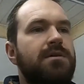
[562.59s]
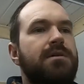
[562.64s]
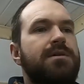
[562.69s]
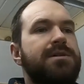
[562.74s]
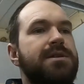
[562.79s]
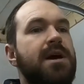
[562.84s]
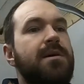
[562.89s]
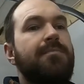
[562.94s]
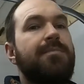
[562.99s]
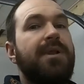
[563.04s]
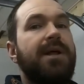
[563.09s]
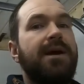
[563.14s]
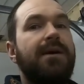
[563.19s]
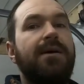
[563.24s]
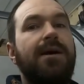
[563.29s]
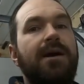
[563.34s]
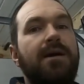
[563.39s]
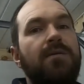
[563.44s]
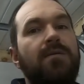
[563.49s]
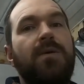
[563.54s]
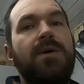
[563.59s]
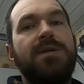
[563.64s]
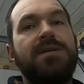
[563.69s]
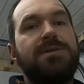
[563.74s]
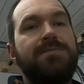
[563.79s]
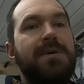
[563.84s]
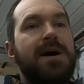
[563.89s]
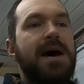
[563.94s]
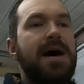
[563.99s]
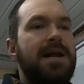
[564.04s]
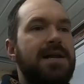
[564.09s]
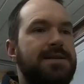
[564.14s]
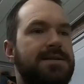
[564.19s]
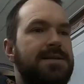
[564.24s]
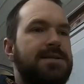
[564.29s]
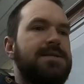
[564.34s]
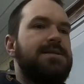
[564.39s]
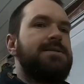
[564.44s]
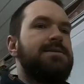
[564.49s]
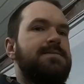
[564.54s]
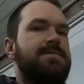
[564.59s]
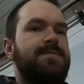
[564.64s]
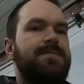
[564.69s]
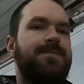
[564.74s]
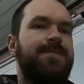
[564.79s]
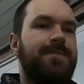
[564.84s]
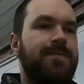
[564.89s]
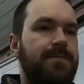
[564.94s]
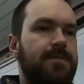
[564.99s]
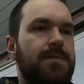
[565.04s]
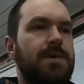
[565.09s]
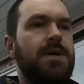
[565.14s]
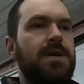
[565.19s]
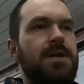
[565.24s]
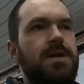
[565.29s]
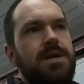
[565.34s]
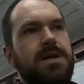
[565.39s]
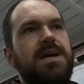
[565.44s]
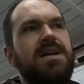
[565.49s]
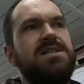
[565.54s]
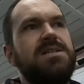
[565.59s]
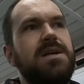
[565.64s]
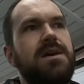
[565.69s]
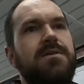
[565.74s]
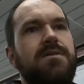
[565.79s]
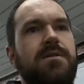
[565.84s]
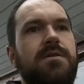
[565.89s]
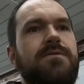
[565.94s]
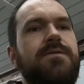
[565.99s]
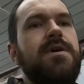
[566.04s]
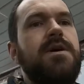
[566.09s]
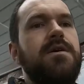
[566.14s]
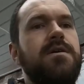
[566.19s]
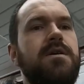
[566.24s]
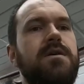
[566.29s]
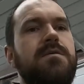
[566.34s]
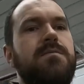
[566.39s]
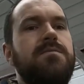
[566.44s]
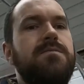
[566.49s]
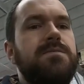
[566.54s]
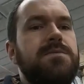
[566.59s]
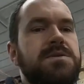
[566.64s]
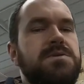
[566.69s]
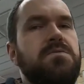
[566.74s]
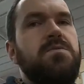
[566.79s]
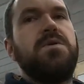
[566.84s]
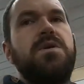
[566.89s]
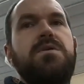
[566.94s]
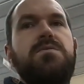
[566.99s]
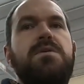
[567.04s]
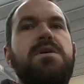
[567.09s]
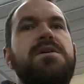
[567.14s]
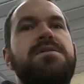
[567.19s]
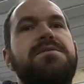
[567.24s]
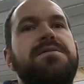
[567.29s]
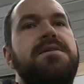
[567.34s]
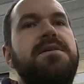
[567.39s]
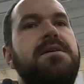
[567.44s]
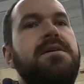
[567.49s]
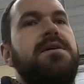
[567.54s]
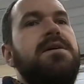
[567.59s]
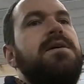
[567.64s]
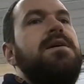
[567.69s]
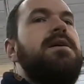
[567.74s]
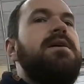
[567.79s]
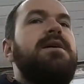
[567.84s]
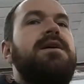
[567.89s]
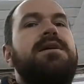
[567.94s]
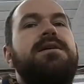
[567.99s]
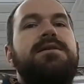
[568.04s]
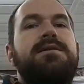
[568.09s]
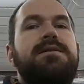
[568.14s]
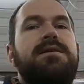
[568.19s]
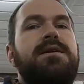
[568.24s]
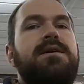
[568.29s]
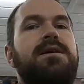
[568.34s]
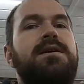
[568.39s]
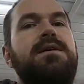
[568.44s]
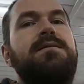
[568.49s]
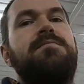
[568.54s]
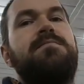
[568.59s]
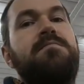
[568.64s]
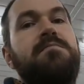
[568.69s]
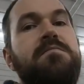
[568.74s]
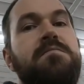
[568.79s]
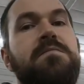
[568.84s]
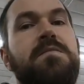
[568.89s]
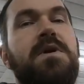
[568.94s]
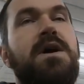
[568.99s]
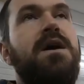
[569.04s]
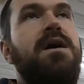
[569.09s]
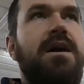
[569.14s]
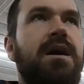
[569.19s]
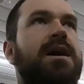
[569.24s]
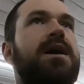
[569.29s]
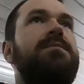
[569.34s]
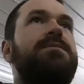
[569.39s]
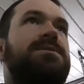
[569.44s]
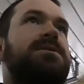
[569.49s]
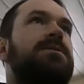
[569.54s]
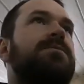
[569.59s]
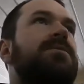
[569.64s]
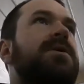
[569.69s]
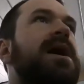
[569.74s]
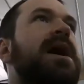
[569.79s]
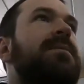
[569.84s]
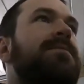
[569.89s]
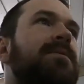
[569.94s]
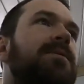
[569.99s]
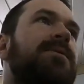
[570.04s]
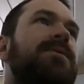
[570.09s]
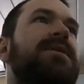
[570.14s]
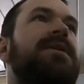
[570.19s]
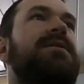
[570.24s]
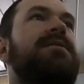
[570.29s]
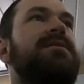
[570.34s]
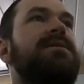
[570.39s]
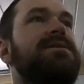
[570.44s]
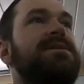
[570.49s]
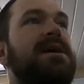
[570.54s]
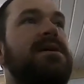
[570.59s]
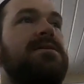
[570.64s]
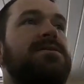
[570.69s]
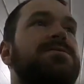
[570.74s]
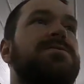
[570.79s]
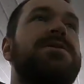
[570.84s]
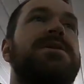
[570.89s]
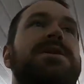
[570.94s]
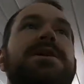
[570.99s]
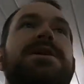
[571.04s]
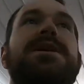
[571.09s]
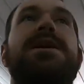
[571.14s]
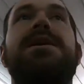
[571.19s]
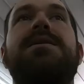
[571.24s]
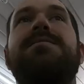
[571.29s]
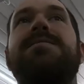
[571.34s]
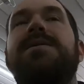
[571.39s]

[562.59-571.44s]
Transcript: Not blaring in one spot. It's just nice level of volume to work with. And uh, I'm super happy with it. Sounds really good.